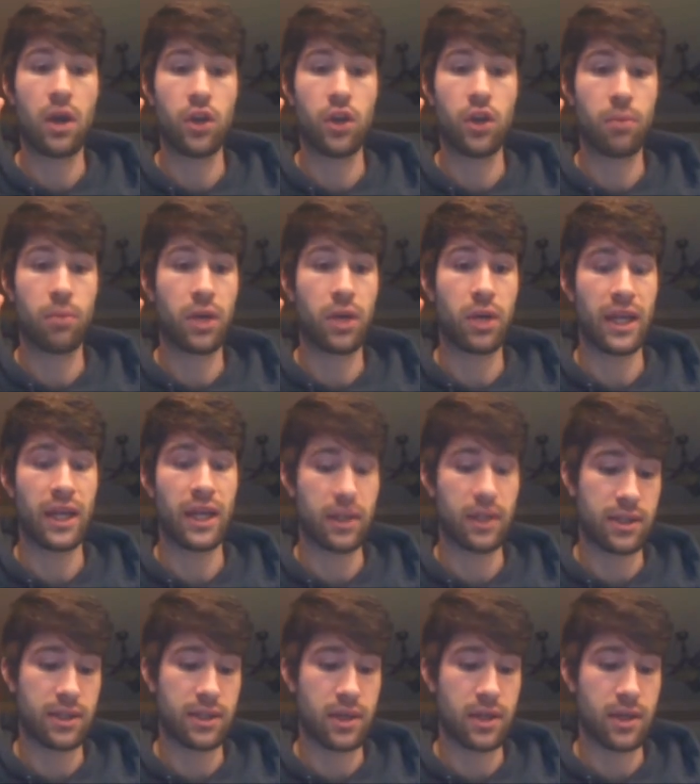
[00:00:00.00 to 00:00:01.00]
you can put it in
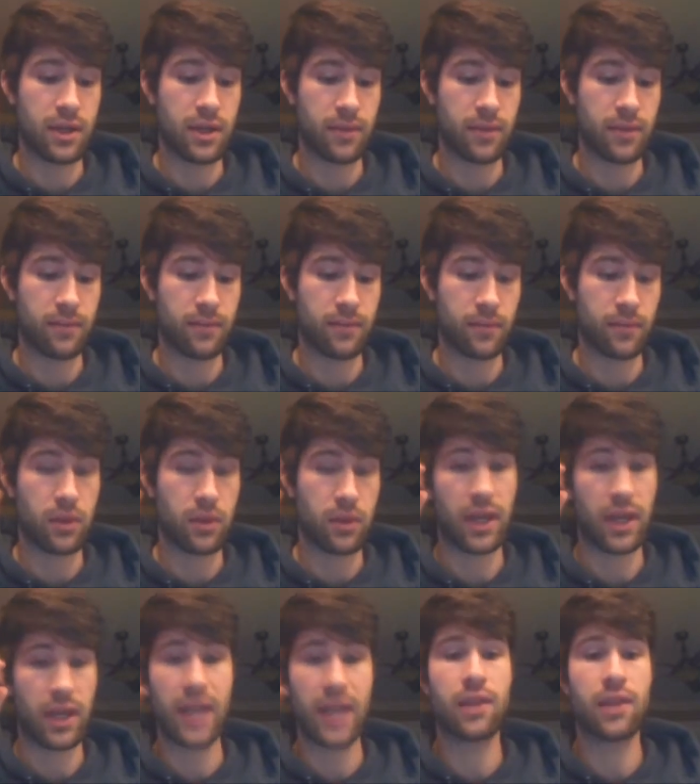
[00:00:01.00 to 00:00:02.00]
the sun.
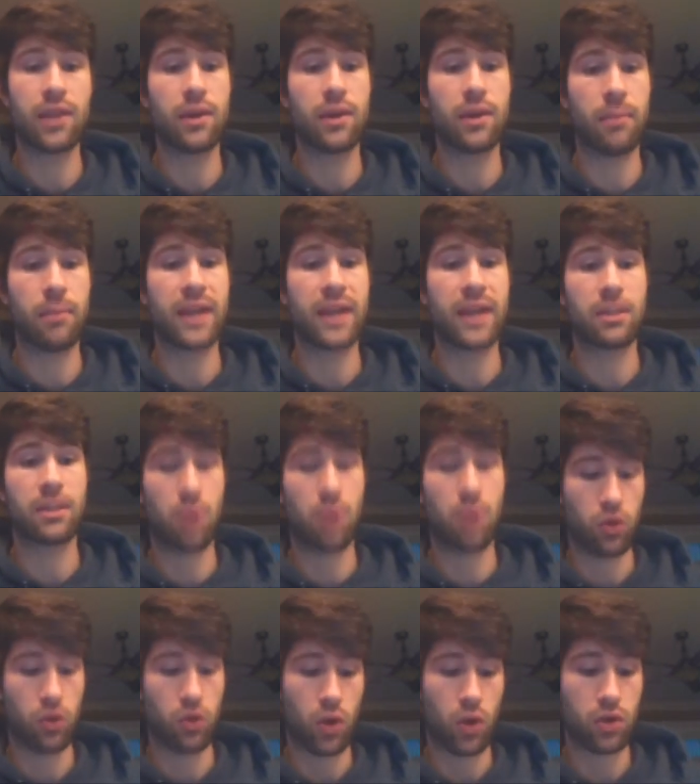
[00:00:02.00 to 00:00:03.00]
To get the best of
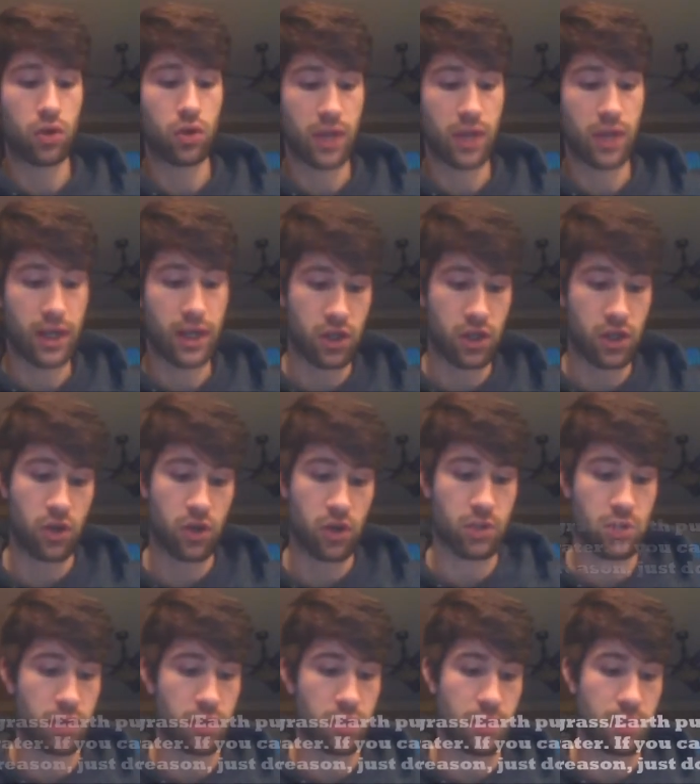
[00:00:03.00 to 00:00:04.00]
both worlds, to get it charged
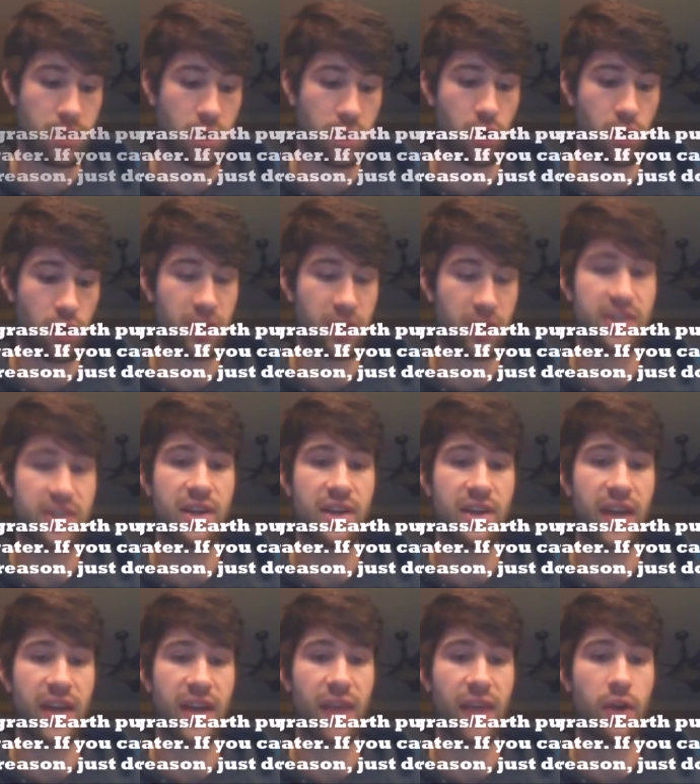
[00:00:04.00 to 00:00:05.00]
completely, put it on the
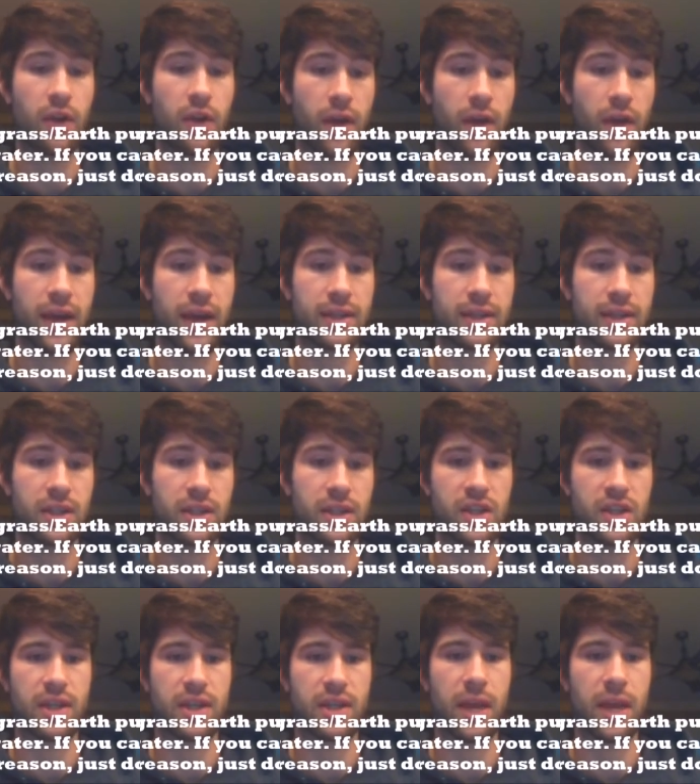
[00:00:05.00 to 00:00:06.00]
sun and the grass, because
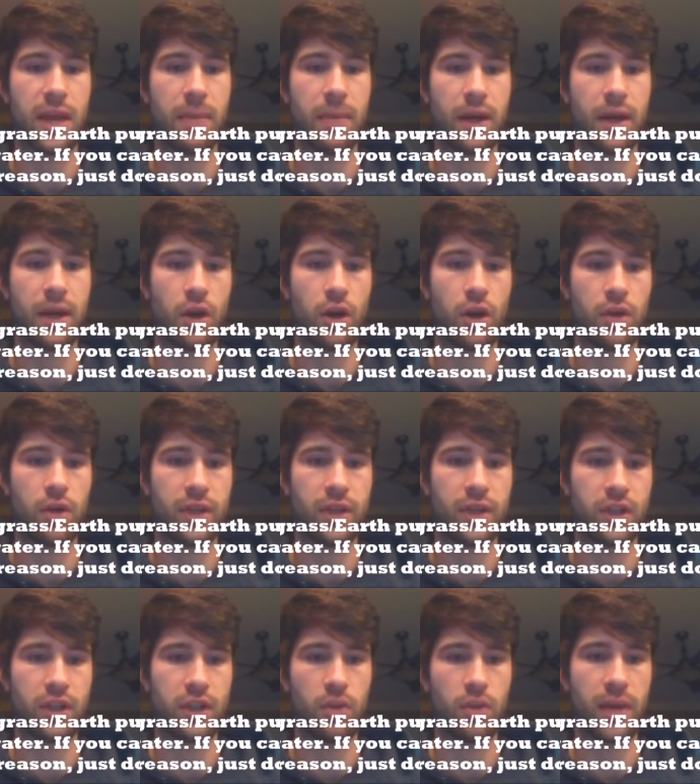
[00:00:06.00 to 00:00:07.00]
just like being Earth
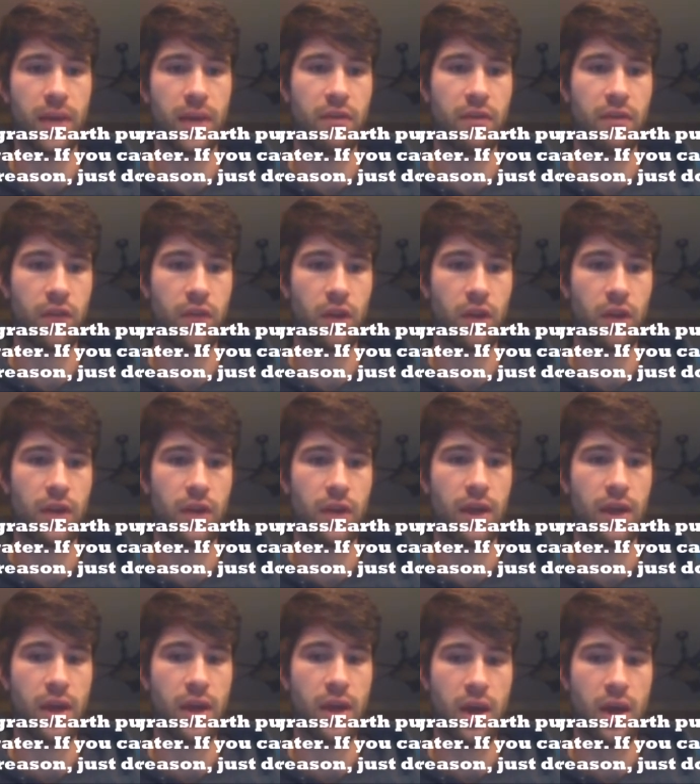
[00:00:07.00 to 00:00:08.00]
as a human, I have a video on
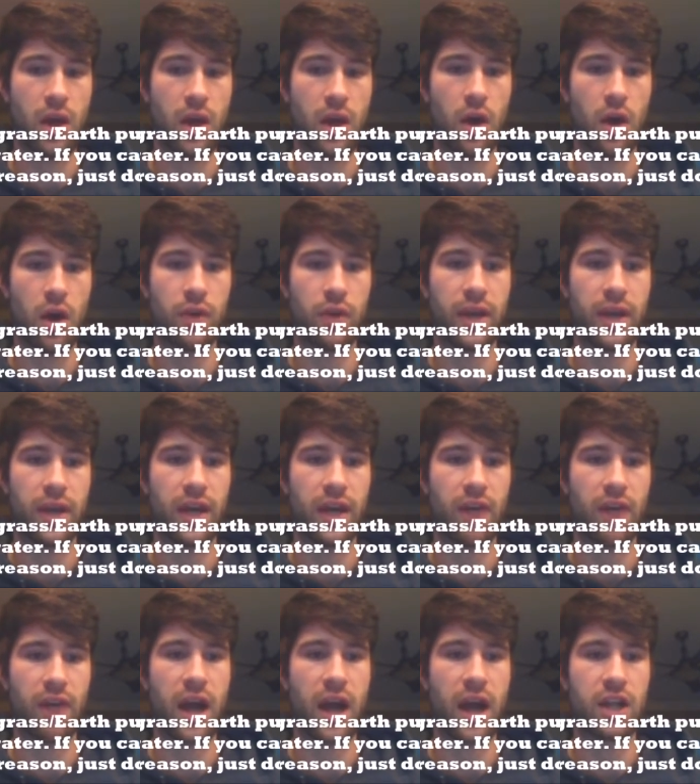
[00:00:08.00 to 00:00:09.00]
that, all the
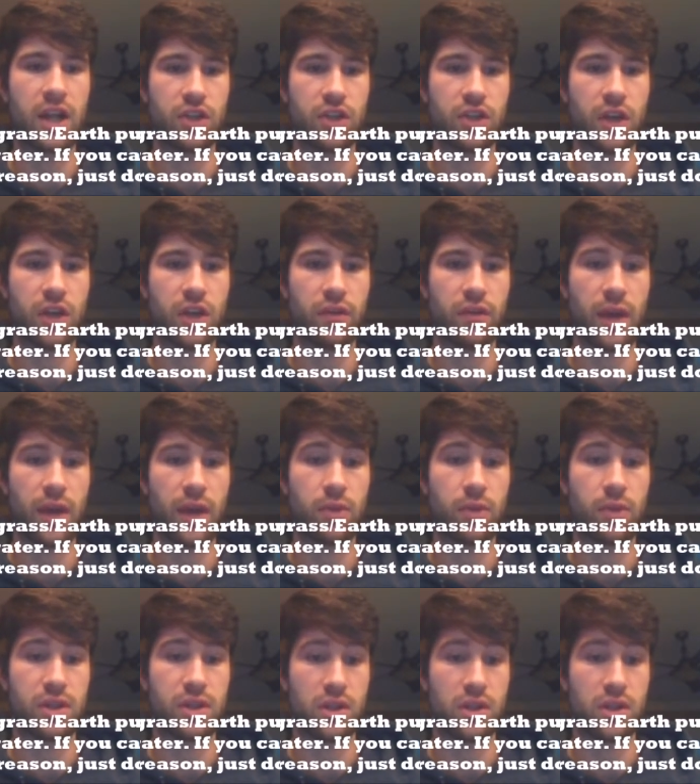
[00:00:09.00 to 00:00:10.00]
negative ions you get from that,
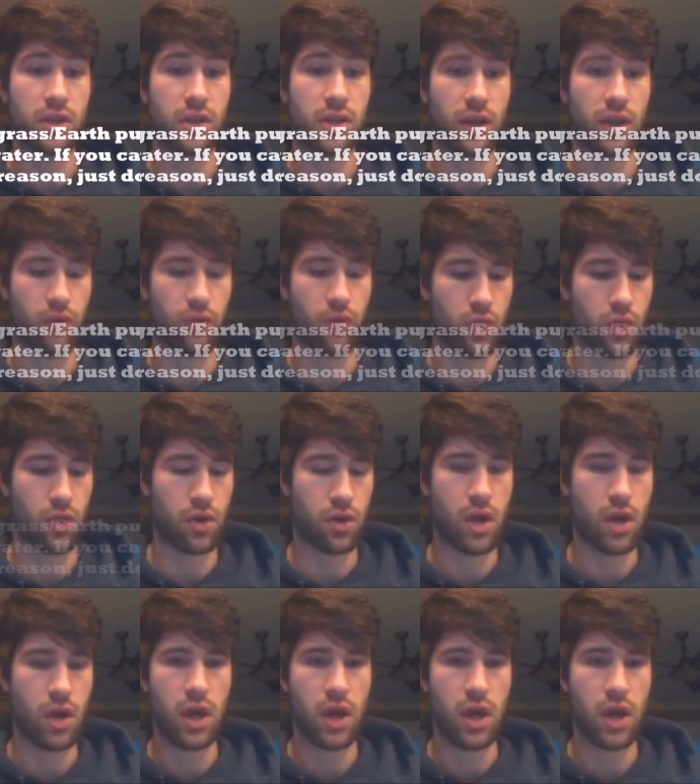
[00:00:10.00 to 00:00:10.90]
which is a good thing for you,